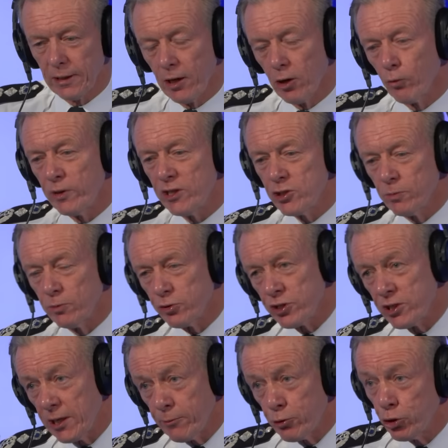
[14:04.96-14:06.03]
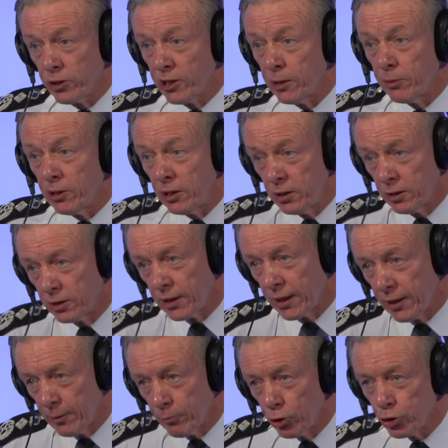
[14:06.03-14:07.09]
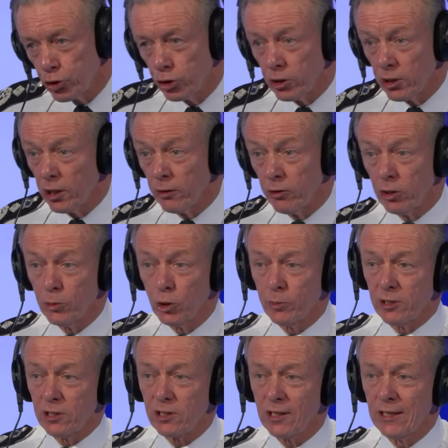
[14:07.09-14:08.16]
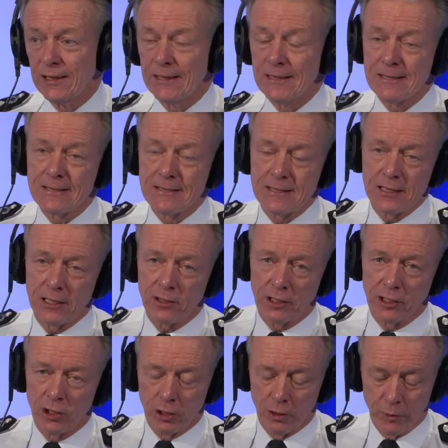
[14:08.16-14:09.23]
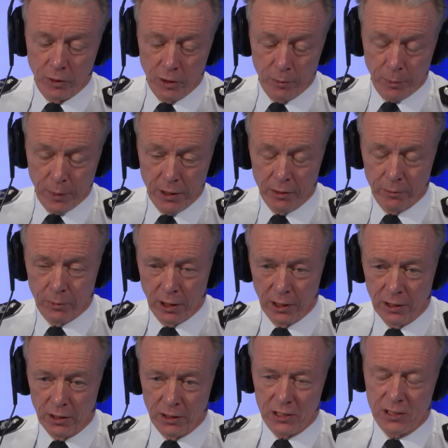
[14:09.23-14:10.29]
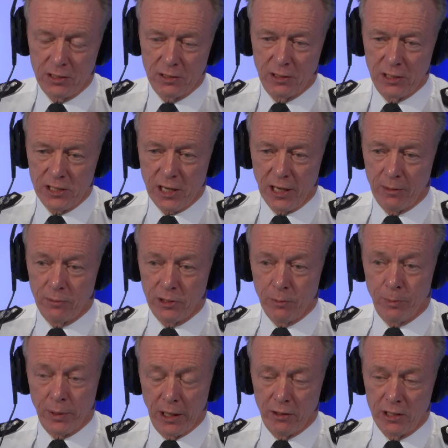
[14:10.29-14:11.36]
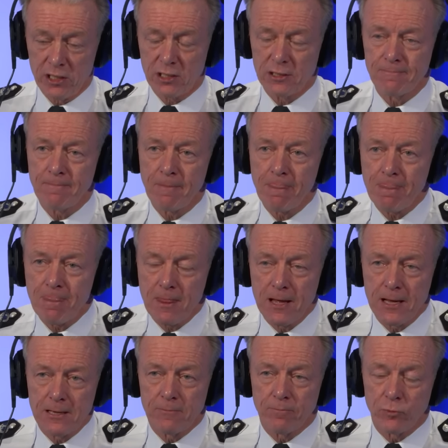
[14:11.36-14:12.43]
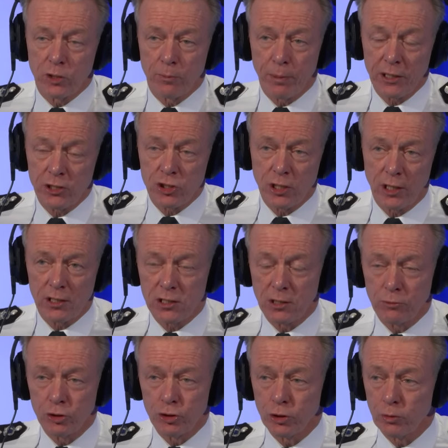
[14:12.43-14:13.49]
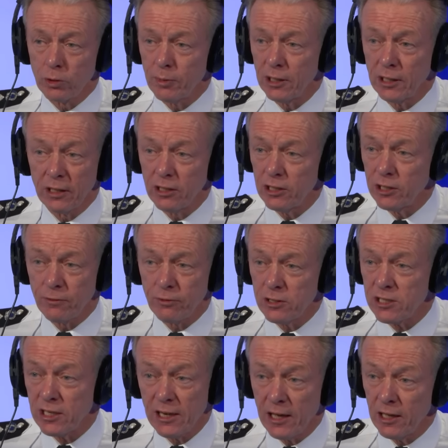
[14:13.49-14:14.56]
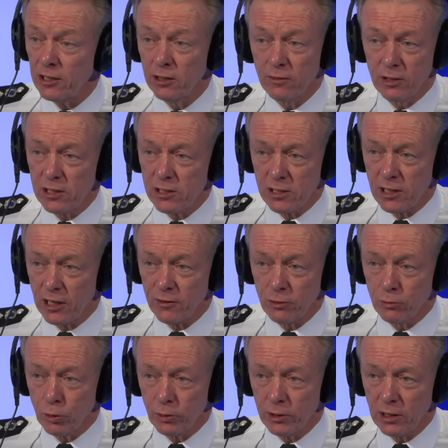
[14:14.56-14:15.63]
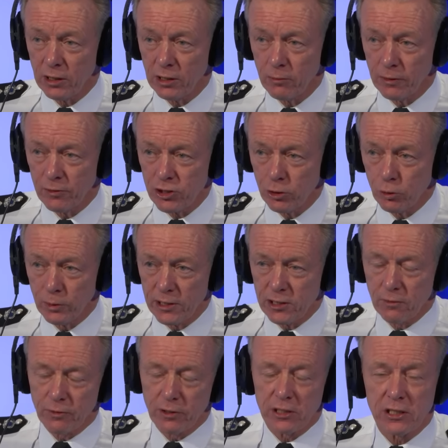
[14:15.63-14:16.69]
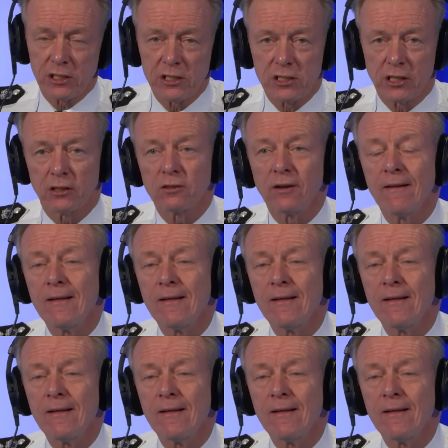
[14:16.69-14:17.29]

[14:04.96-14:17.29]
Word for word: are reasonable steps should they be needed, and I'm not sure they are at the moment. I think, you know, we've got to bear in mind that this happened in Paris. Um, the bag checks, I'm not sure would have made any difference in any of these attacks from what we hear. We're still waiting for the detail.